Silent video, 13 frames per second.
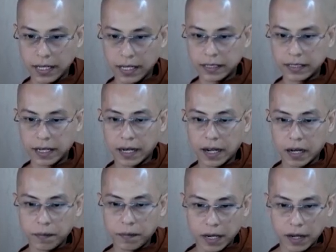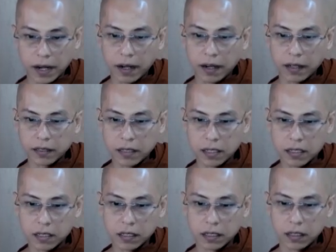And Tararamana
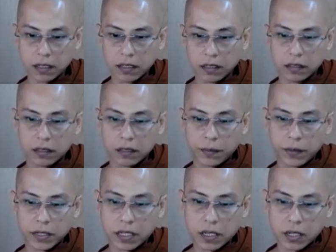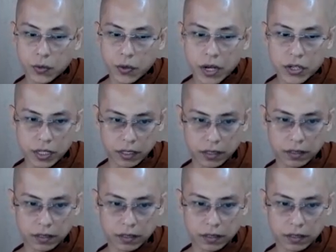is registration.